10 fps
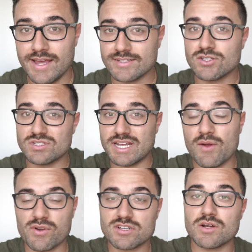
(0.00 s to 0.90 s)
And so today
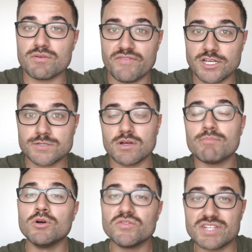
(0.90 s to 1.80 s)
we're gonna start with
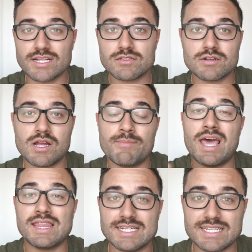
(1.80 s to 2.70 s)
Facebook, move to Instagram,
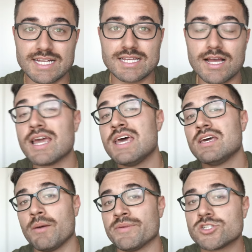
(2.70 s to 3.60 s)
and then TikTok.
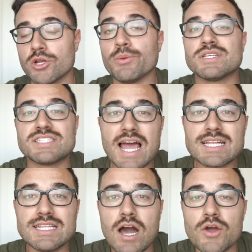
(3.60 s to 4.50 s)
I'm gonna show you
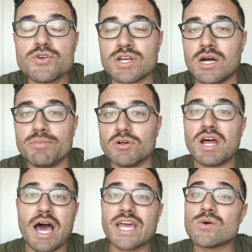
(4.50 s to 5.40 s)
exactly how you can upload
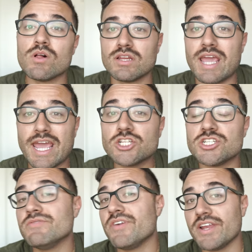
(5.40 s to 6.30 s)
high quality
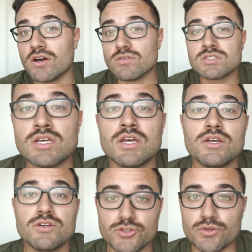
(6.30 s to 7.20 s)
HD videos
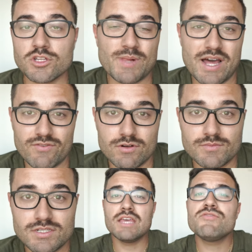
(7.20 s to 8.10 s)
to those
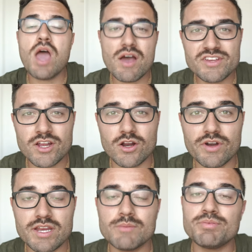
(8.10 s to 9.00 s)
platforms. If you haven't yet
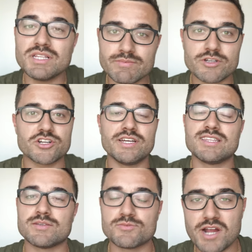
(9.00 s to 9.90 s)
already, please make sure to hit
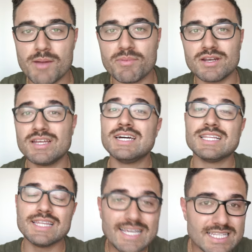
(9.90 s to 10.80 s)
the subscribe button,
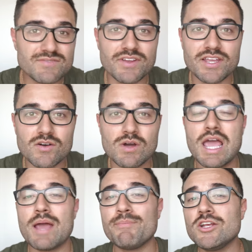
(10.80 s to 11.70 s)
like this video,
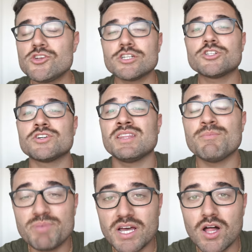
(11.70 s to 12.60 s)
and make sure to turn on the
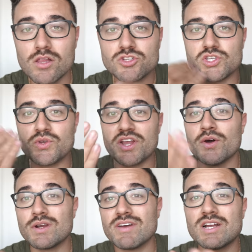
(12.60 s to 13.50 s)
bell so you get
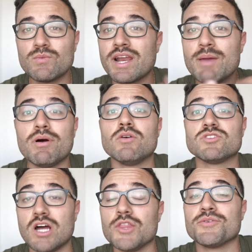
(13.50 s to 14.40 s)
notified when I
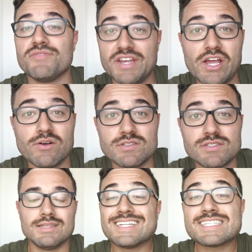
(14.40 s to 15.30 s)
post other
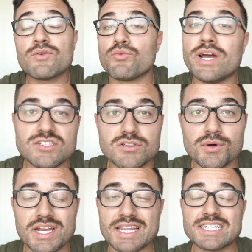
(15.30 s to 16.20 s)
videos. Let's get right
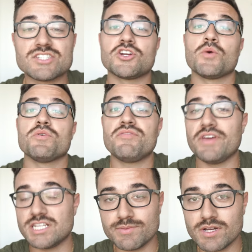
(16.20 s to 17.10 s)
to it and let's start with
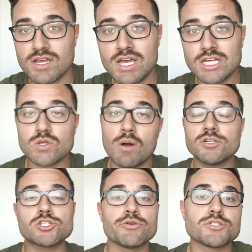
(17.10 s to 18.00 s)
Facebook. So I'm
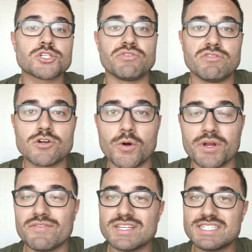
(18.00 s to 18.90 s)
gonna show you a screen
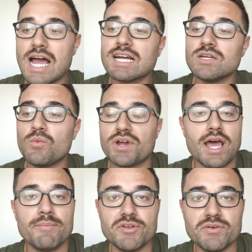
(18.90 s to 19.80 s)
recording of exactly what
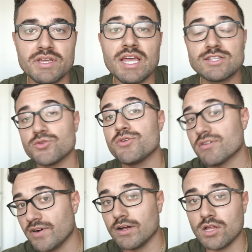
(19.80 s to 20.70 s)
I'm doing and so you
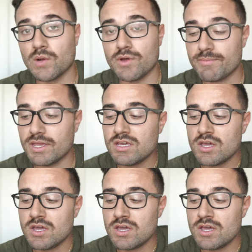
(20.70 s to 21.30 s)
can follow along with me.